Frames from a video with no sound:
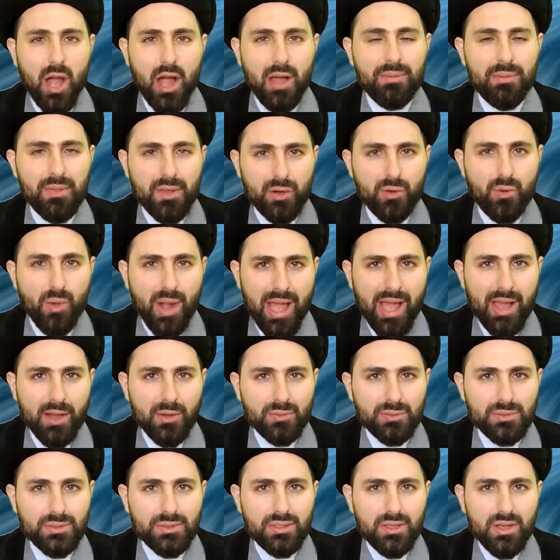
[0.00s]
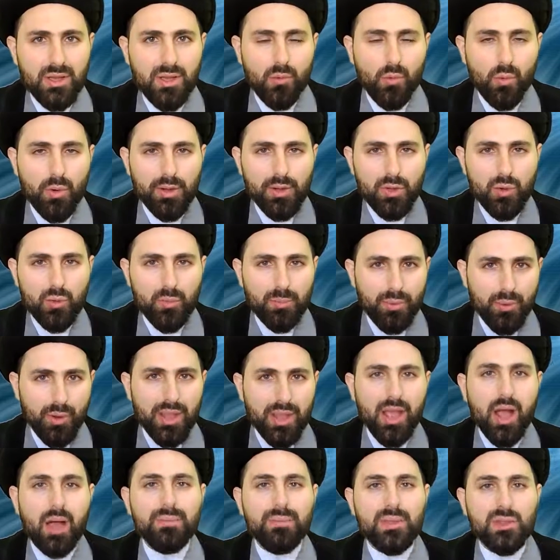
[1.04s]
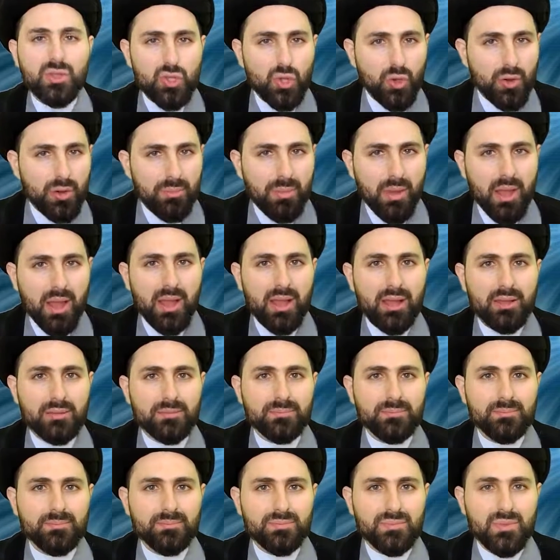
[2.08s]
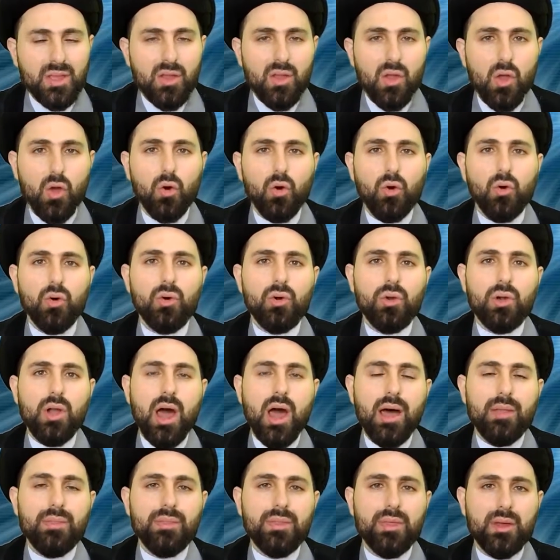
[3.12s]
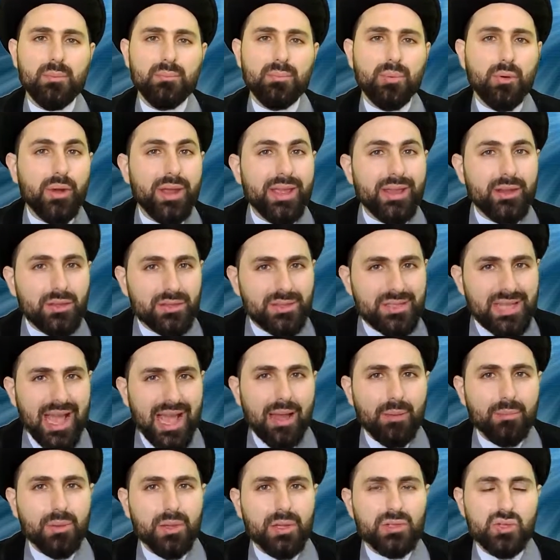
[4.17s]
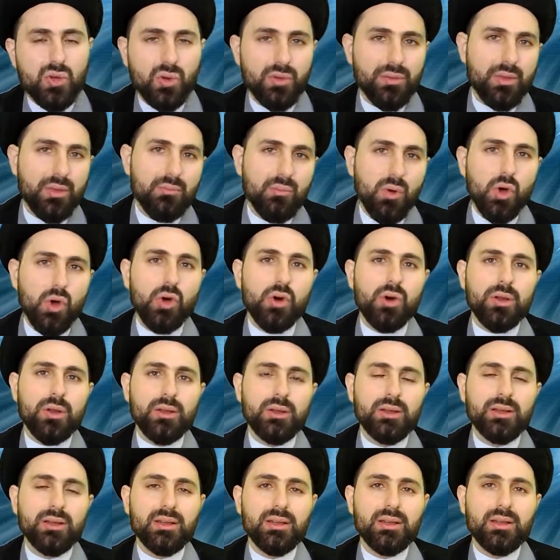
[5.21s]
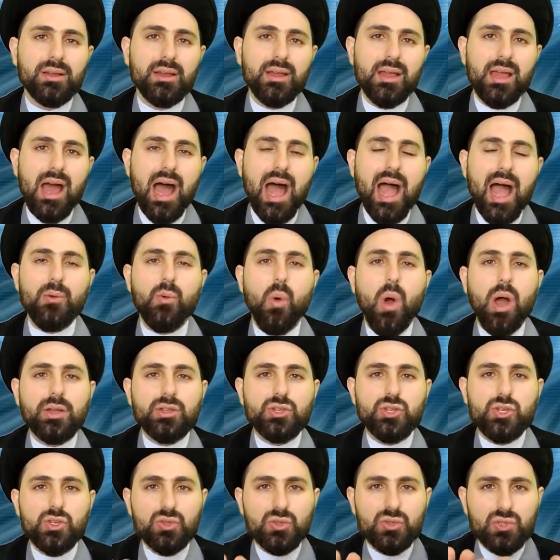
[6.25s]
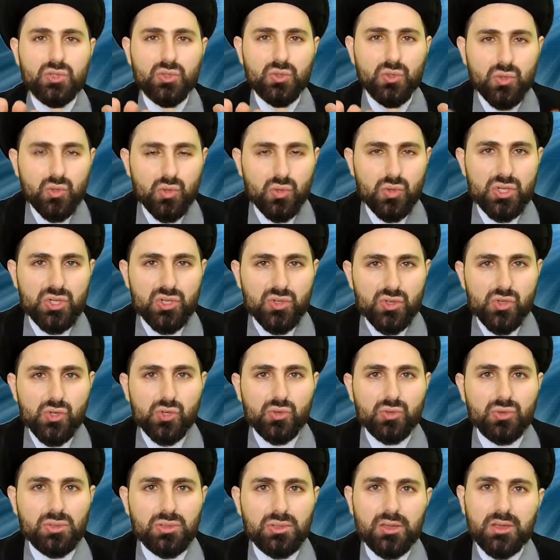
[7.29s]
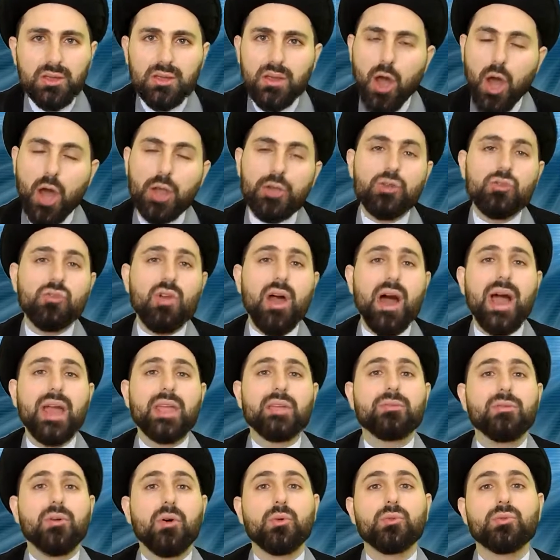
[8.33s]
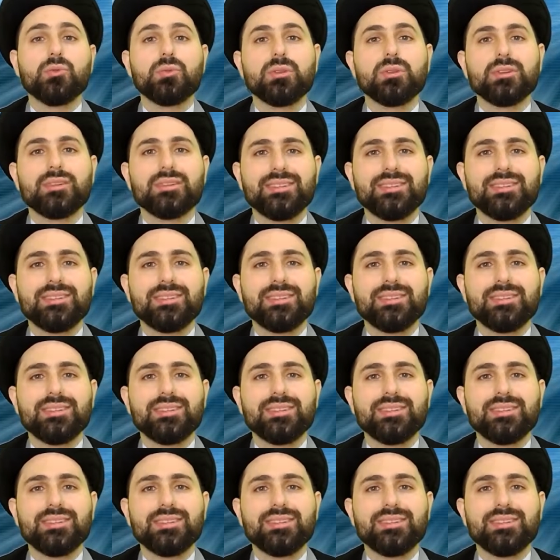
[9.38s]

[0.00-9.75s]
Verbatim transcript: on the ground where you pray on the turba or on the prayer tablet or the muhr, I want you to do sujud on your iPhone.